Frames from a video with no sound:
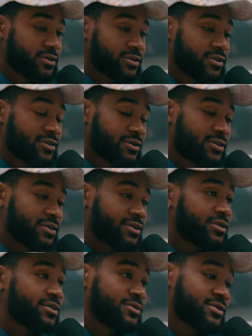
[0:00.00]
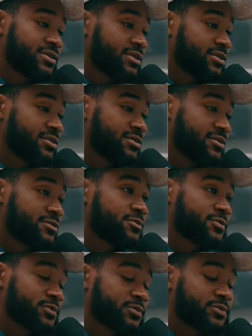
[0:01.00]
That's insane. That's insane. You might feel
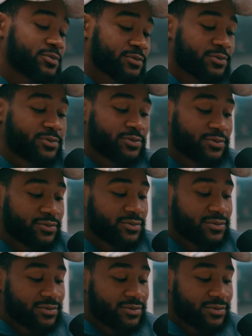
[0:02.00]
that a little bit more.